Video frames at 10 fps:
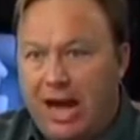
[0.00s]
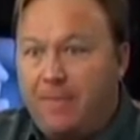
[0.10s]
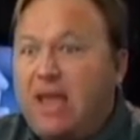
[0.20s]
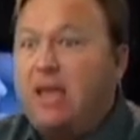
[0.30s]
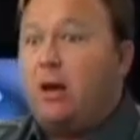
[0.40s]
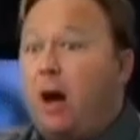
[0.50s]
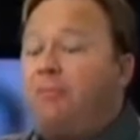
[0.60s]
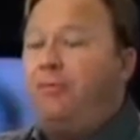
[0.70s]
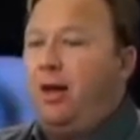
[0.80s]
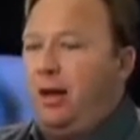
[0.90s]
And they get
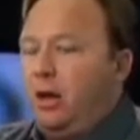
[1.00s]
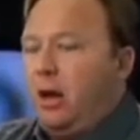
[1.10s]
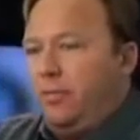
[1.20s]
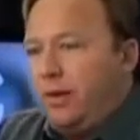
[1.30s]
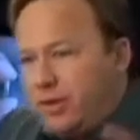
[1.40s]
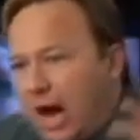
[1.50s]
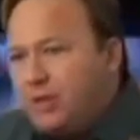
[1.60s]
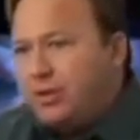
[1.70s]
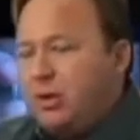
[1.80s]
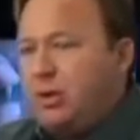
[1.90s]
off on it. The
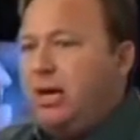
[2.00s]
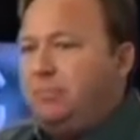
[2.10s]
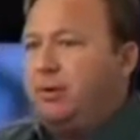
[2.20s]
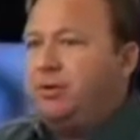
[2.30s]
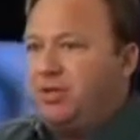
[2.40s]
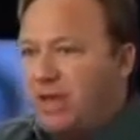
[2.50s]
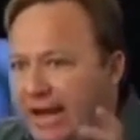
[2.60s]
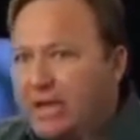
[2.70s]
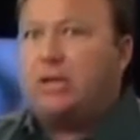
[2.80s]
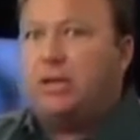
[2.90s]
dungeon keepers,
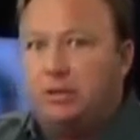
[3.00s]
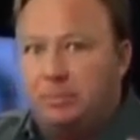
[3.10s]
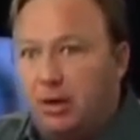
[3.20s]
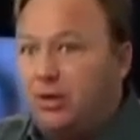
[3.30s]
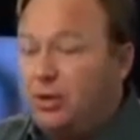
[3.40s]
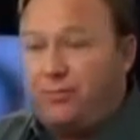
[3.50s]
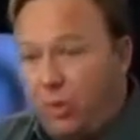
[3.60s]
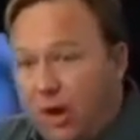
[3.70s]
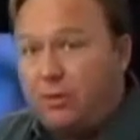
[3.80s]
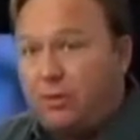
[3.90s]
psychically, spiritually,
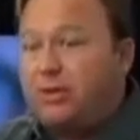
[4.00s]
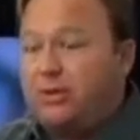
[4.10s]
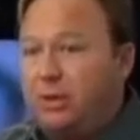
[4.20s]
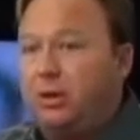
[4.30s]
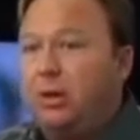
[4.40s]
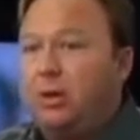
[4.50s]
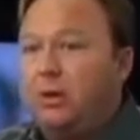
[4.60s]
for whatever reason,